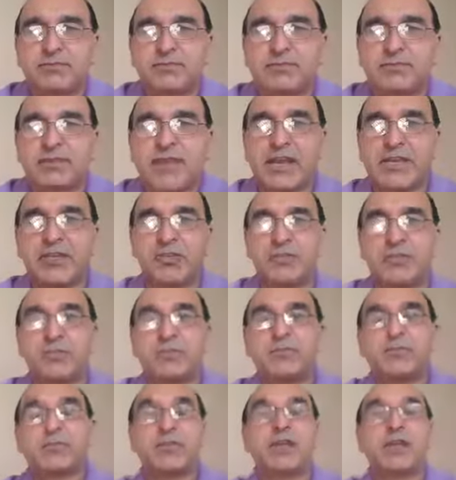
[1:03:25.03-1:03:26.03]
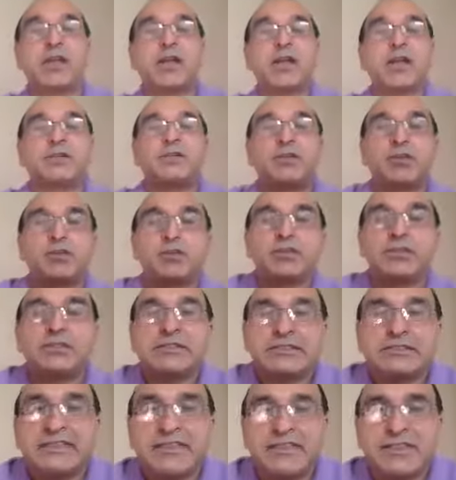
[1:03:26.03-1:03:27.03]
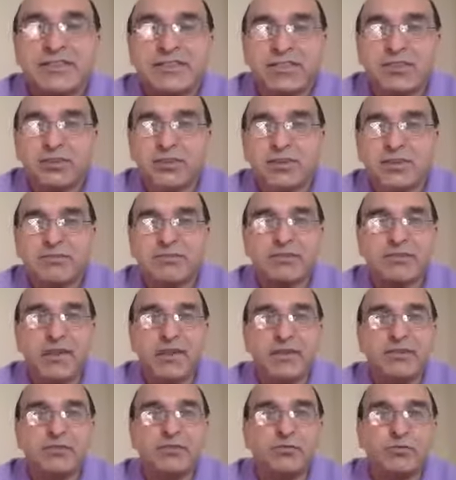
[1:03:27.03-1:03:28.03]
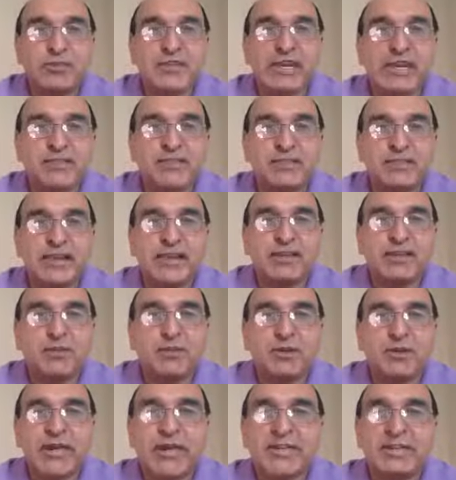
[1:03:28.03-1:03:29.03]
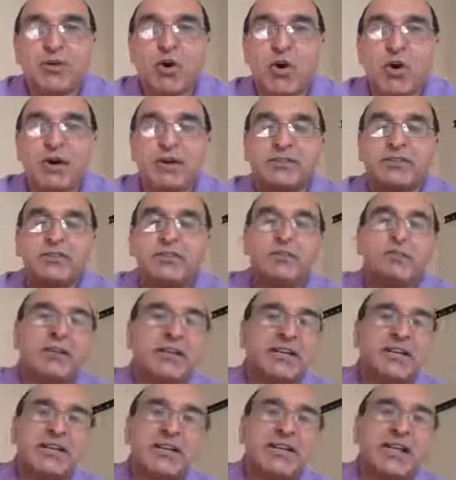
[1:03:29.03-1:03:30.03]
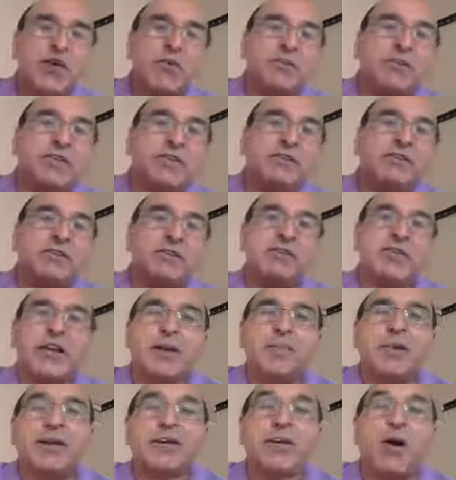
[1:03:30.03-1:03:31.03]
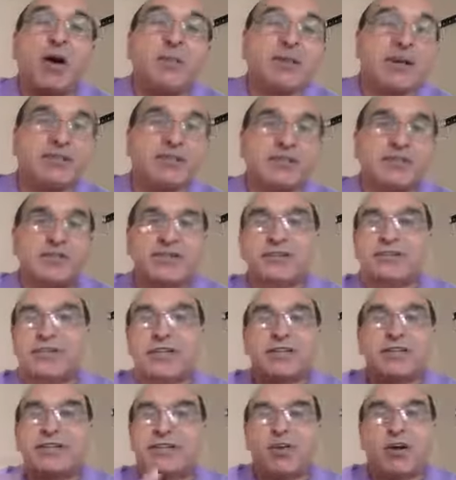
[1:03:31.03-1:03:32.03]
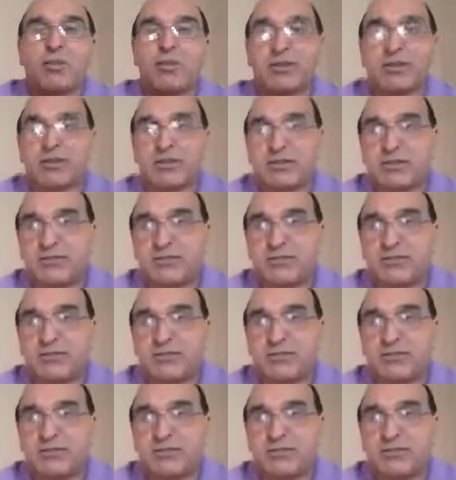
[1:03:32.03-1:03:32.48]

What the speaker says: Thank you. So this is, you know, if we understand the word but he gave me the definition of economics, not economic.